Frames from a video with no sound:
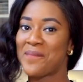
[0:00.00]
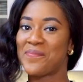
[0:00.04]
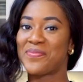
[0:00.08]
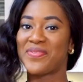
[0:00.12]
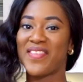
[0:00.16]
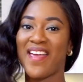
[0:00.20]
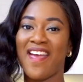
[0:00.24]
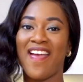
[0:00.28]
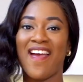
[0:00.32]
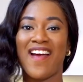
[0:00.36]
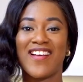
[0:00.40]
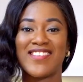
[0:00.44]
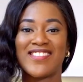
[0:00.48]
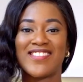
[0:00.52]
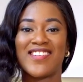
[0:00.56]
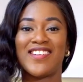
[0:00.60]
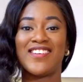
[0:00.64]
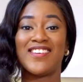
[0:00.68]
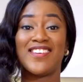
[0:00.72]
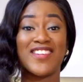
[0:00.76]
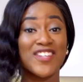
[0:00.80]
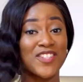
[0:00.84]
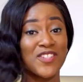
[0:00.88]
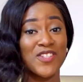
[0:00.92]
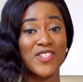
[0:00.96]
I'm there as
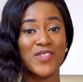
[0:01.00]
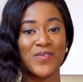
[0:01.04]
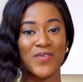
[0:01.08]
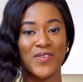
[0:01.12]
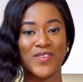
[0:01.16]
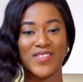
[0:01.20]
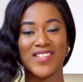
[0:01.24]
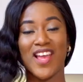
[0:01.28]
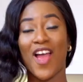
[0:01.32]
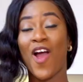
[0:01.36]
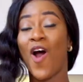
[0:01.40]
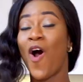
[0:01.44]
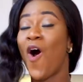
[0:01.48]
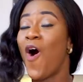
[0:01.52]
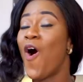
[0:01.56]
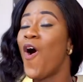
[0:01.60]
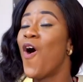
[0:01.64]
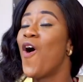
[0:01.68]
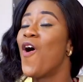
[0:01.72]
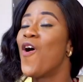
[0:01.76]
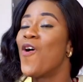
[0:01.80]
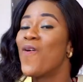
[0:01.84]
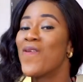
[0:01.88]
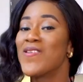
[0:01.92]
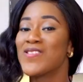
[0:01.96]
Zeelicious Foods. I
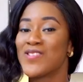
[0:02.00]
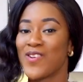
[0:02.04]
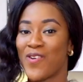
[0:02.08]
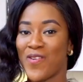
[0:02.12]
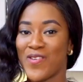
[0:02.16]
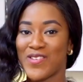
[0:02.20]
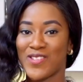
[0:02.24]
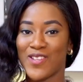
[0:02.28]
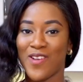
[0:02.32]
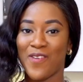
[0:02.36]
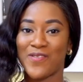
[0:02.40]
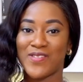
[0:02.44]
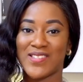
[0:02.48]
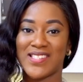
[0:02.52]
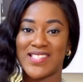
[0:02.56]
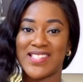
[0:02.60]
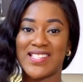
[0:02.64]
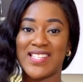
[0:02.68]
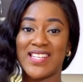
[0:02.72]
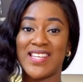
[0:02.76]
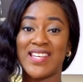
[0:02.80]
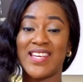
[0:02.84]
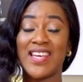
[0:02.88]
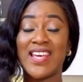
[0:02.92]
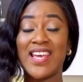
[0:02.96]
always, always love to
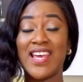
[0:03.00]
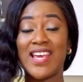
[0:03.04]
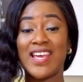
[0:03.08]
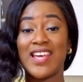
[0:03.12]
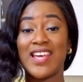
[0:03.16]
see